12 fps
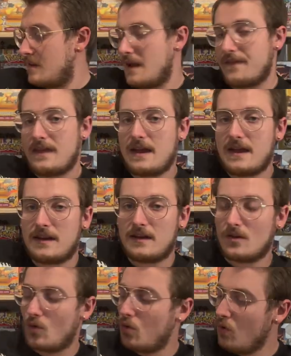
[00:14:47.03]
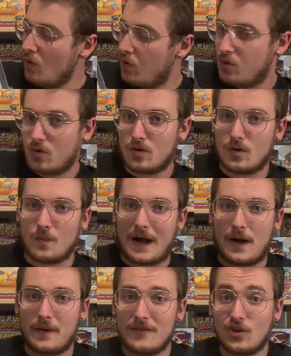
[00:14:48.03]
And then, whew,
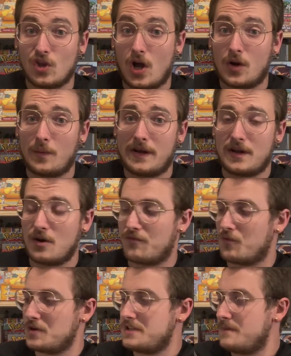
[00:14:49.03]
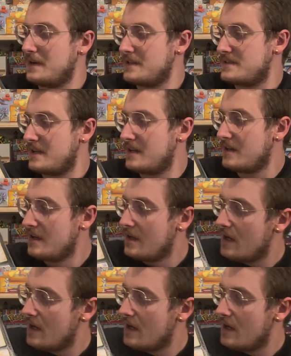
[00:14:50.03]
wow, we have a long way to go, fourteen minutes in.